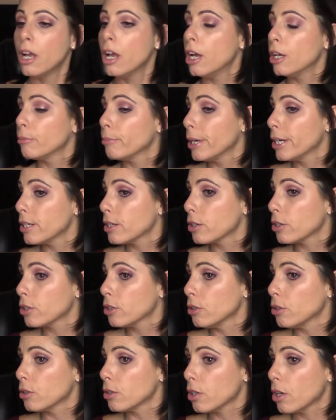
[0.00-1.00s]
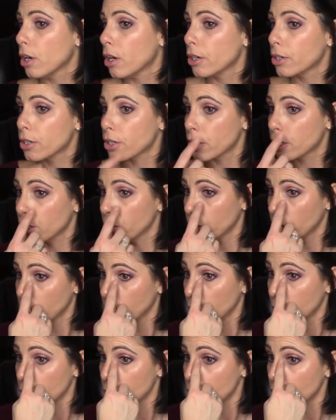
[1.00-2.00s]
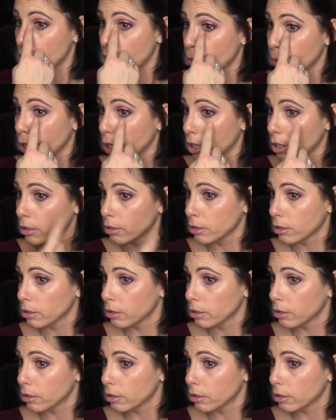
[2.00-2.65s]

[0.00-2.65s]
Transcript: and my circles are still showing